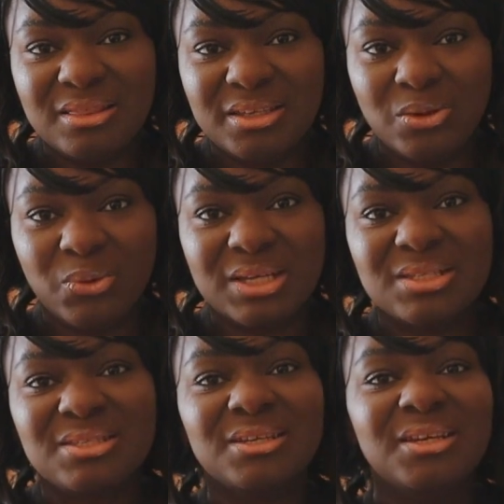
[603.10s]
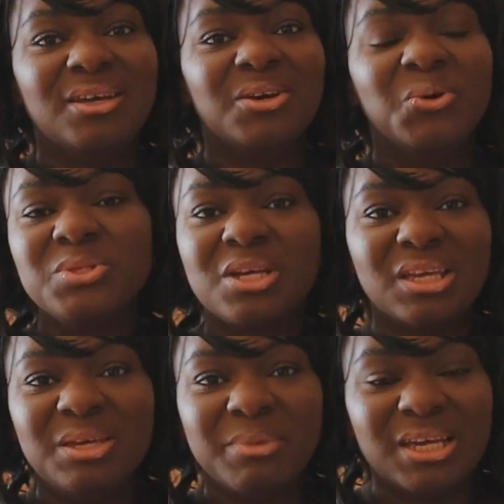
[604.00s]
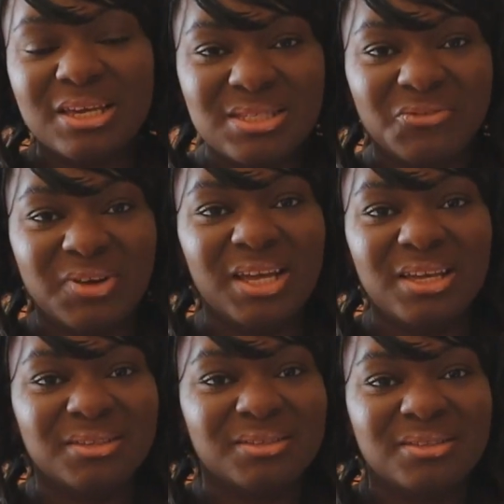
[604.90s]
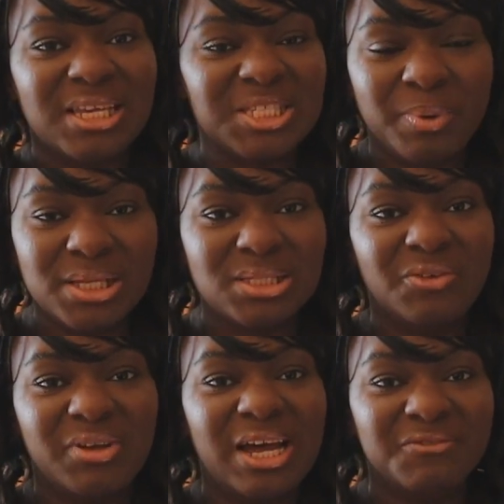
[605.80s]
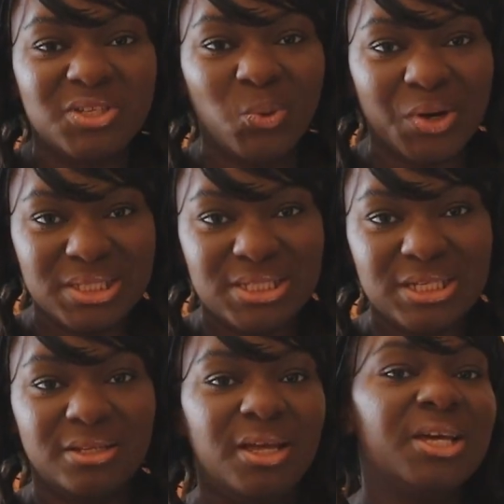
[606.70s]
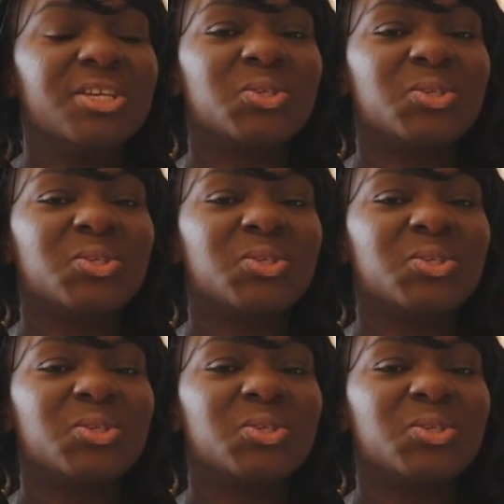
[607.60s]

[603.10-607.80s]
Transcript: the US? Who's gonna keep my kids if I test positive and have to quarantine?